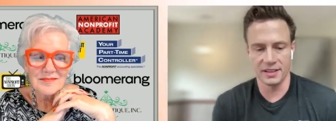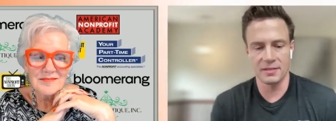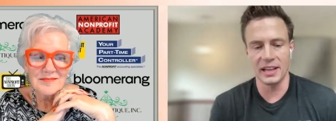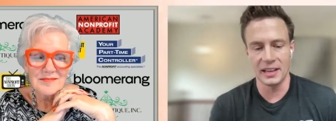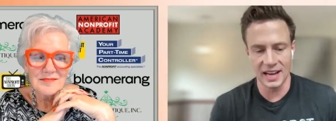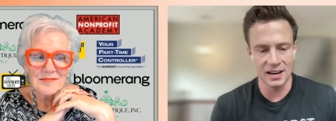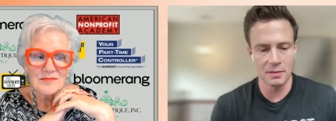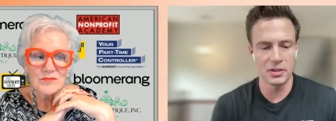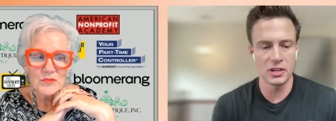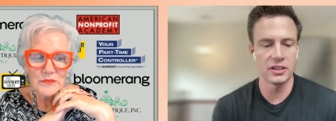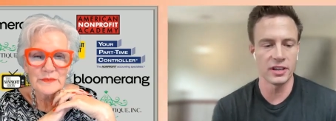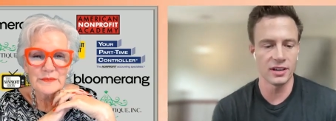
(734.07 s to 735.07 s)
Speaker 1: can like kind of
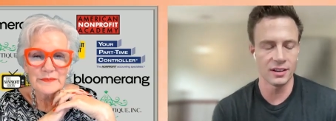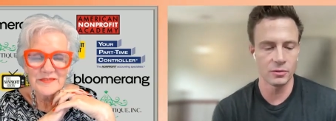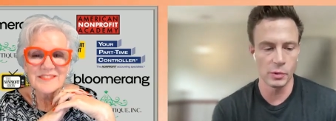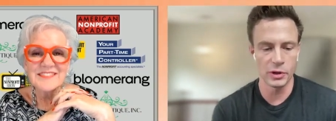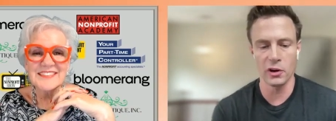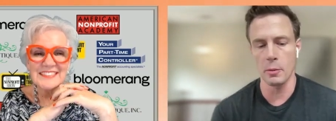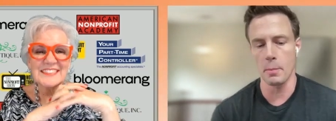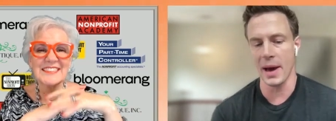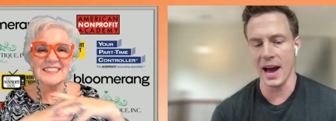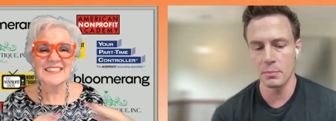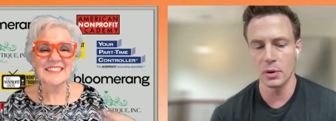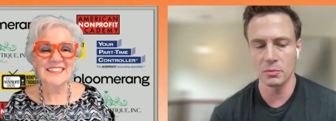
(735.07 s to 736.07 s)
be the what we call the
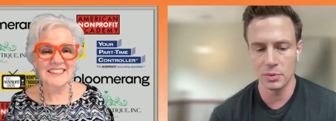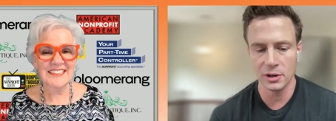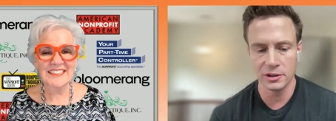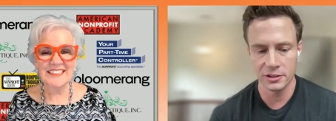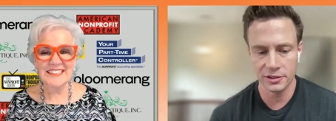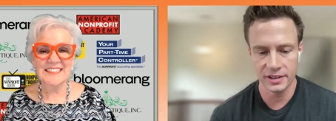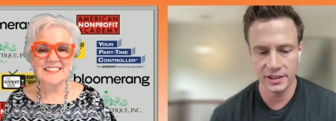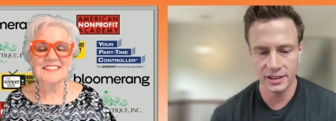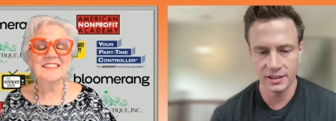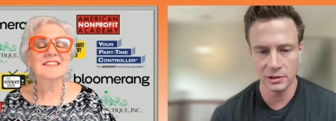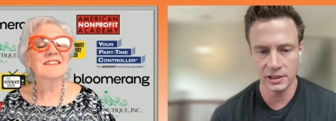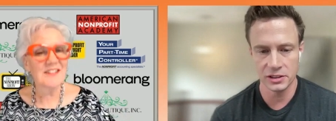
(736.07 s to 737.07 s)
backbone partner in
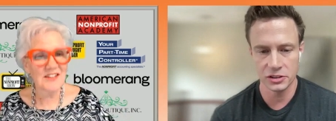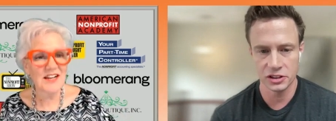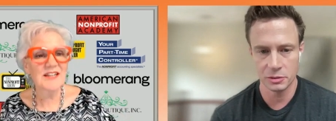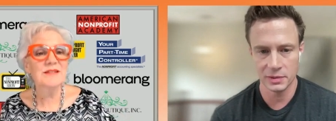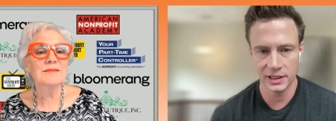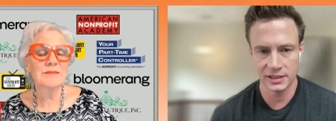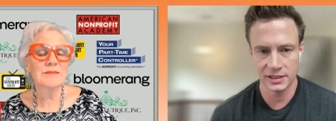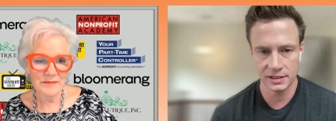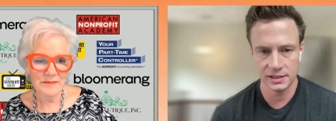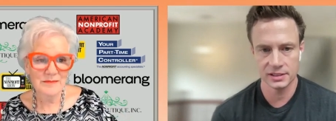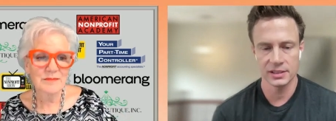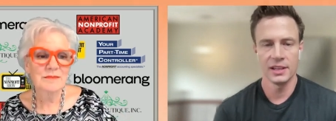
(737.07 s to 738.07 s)
a relationship okay. like
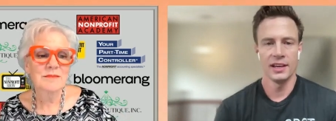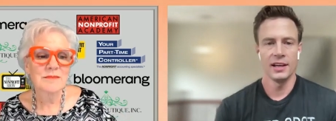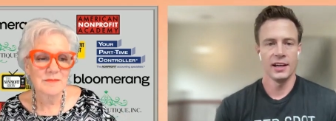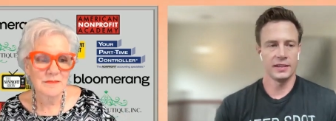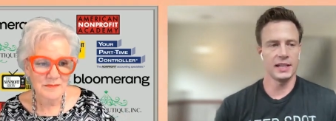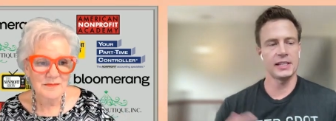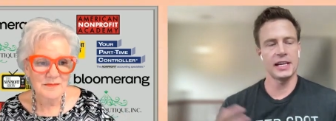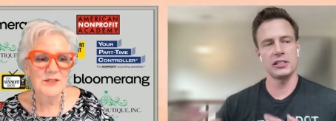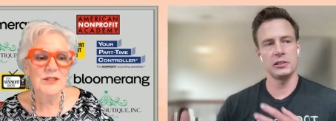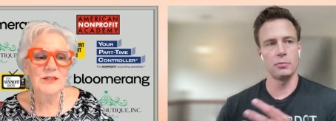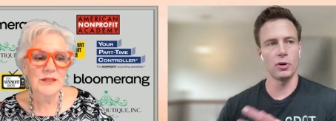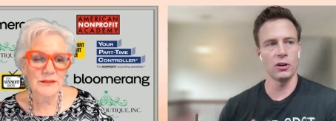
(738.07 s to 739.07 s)
this. And that's
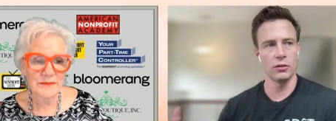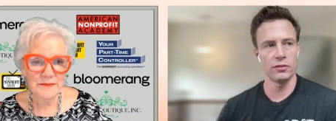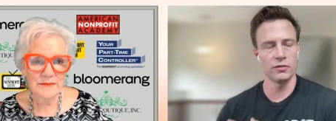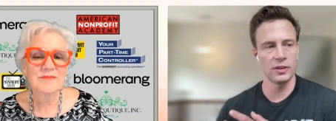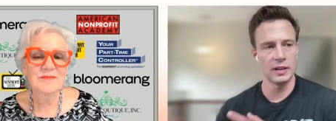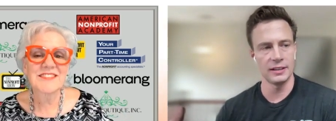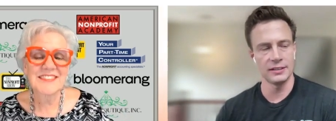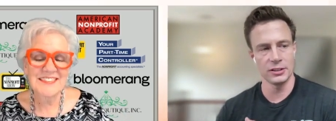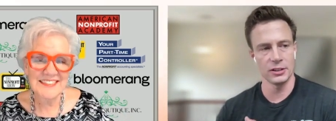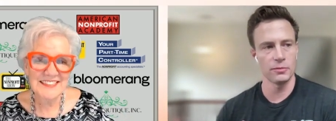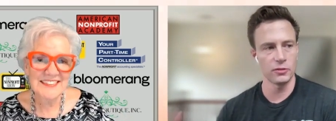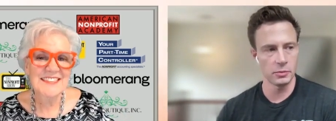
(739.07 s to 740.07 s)
actually a borrowed uh,
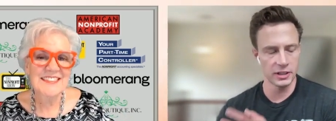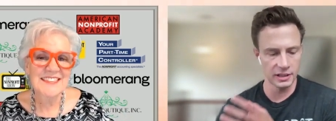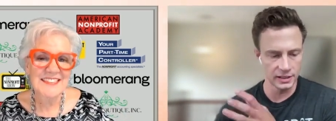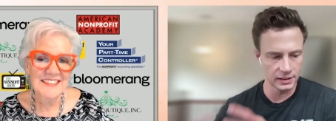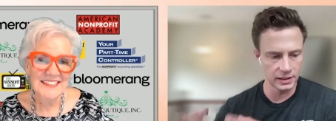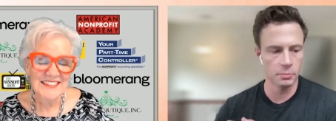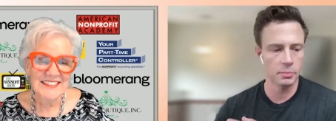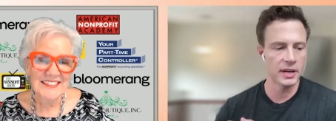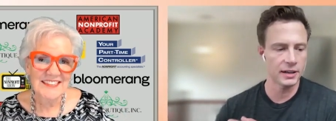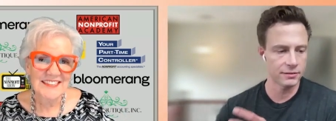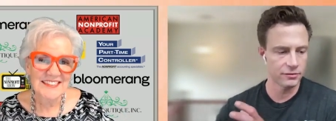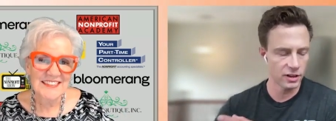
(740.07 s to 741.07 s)
term from the collective
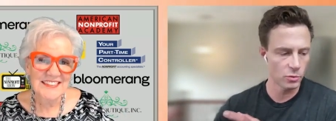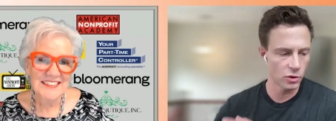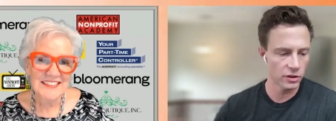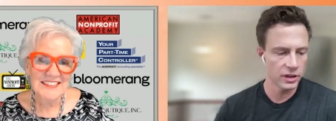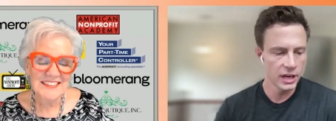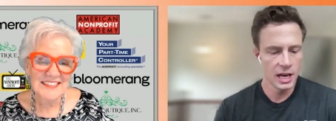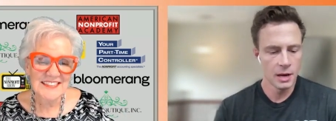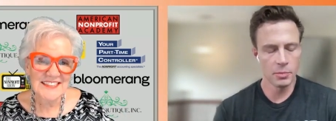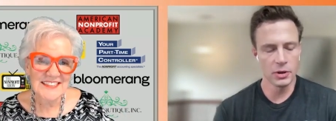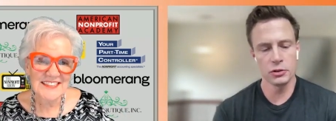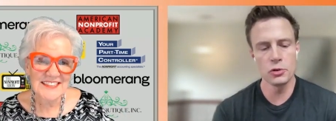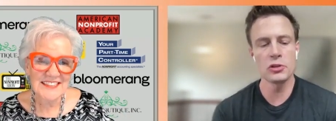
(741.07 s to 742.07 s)
impact framework.
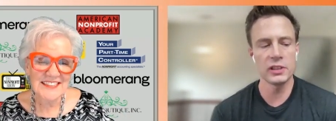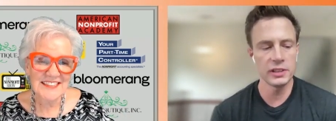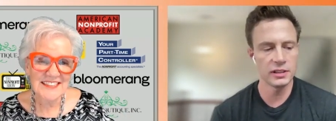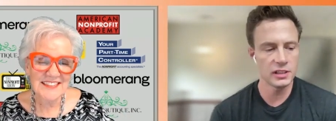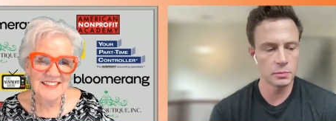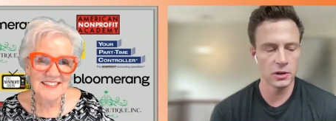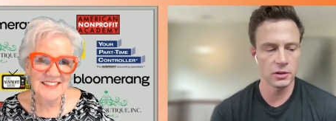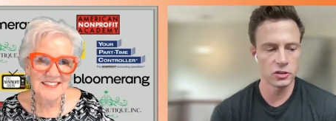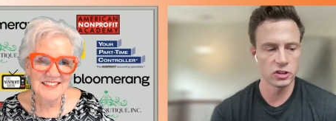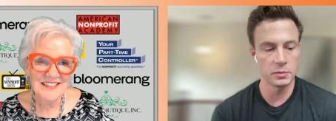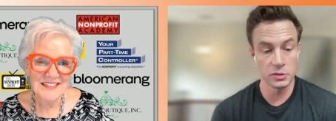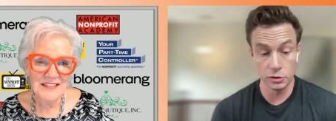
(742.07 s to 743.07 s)
But usually these
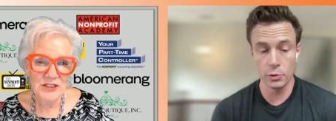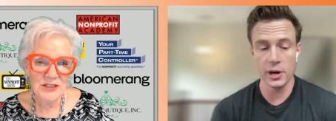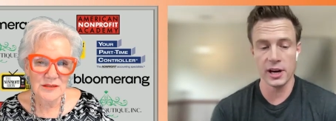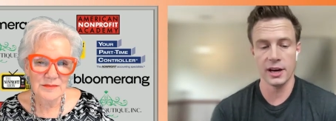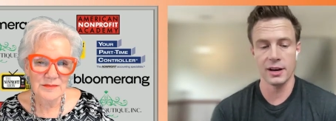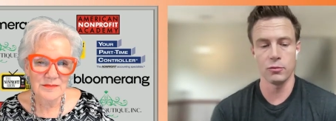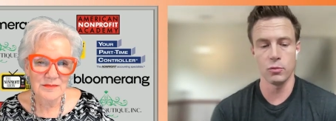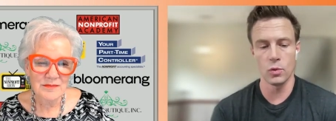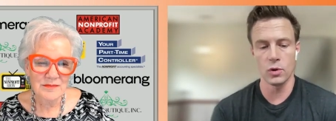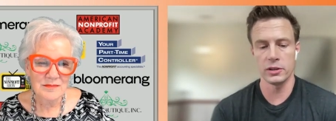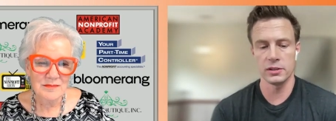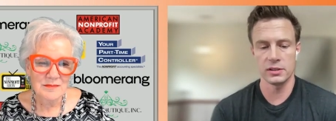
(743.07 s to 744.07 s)
partnerships do have
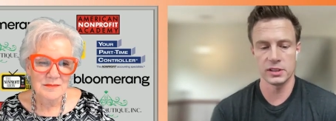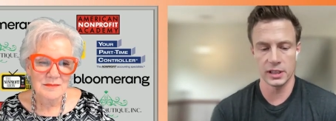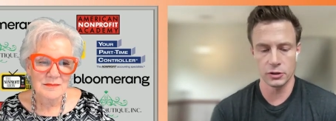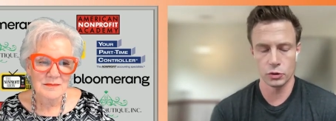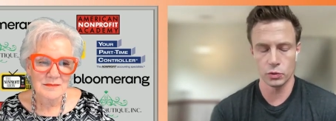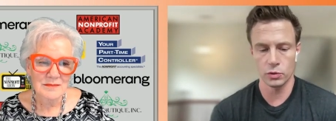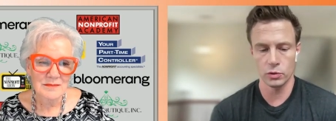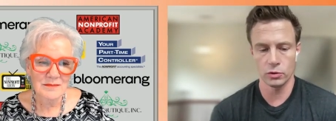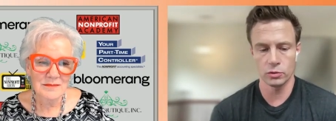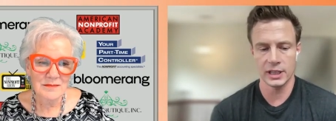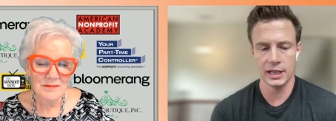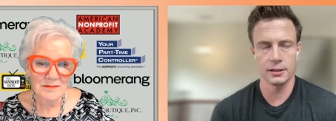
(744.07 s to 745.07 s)
one
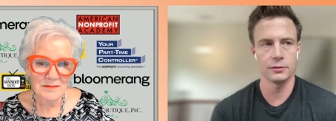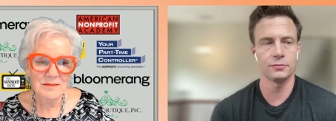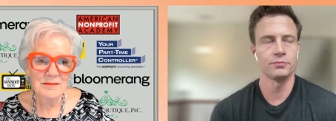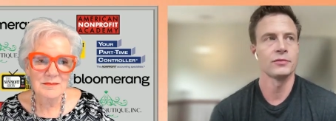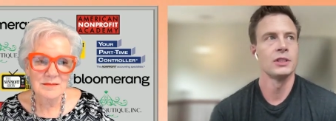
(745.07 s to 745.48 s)
central kind of